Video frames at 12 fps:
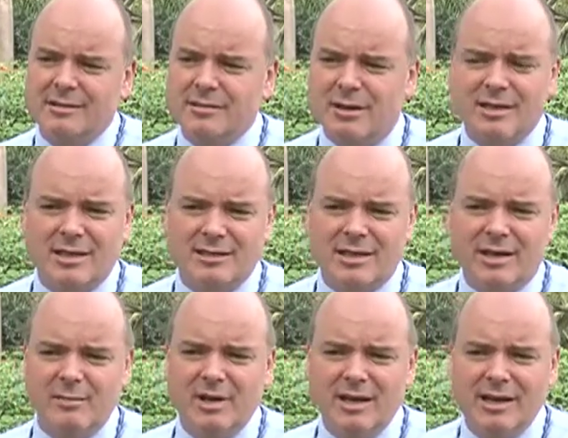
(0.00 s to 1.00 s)
around that
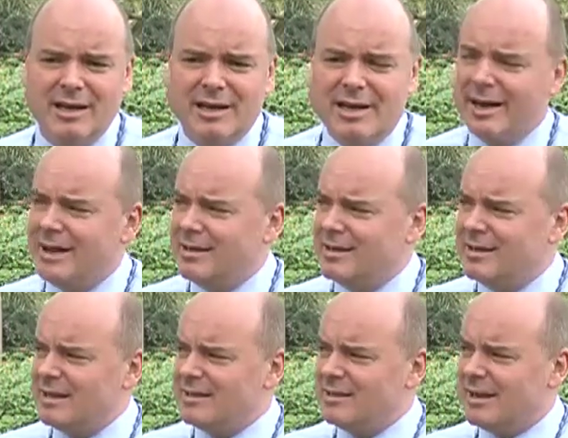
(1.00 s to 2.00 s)
time. And at
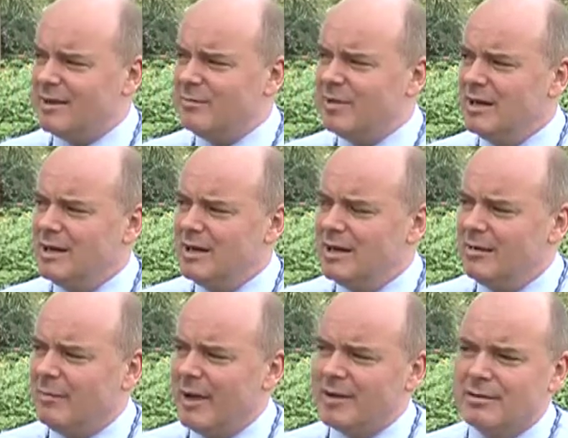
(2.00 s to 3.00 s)
that time,
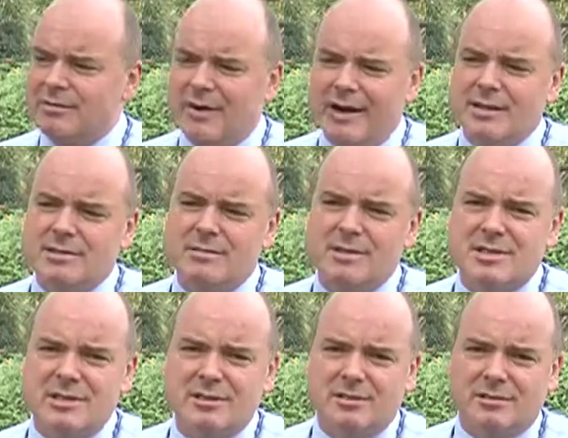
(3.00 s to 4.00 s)
microfinance was
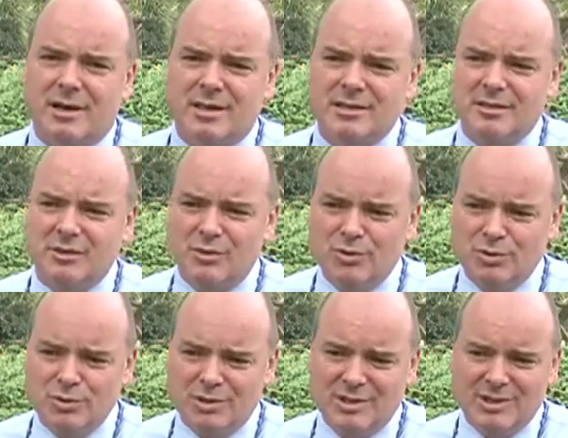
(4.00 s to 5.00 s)
still a rather
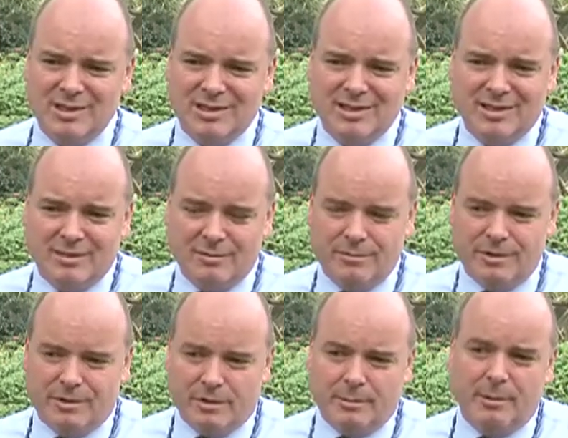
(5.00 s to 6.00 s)
new
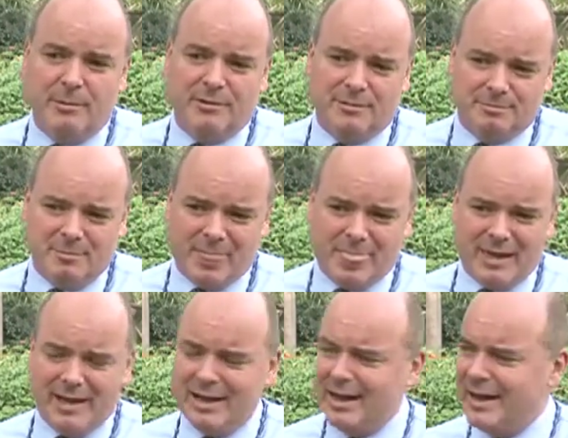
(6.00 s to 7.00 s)
phenomenon.
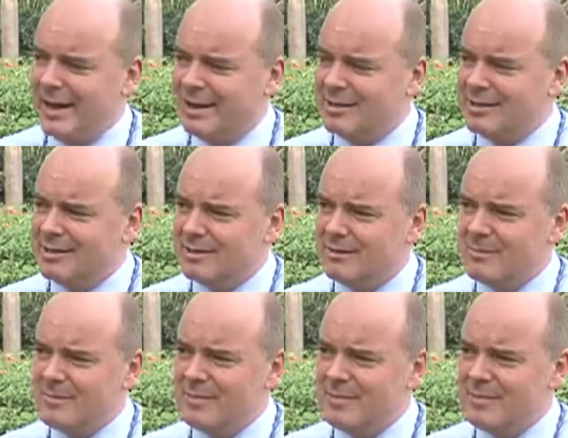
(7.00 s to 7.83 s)
And there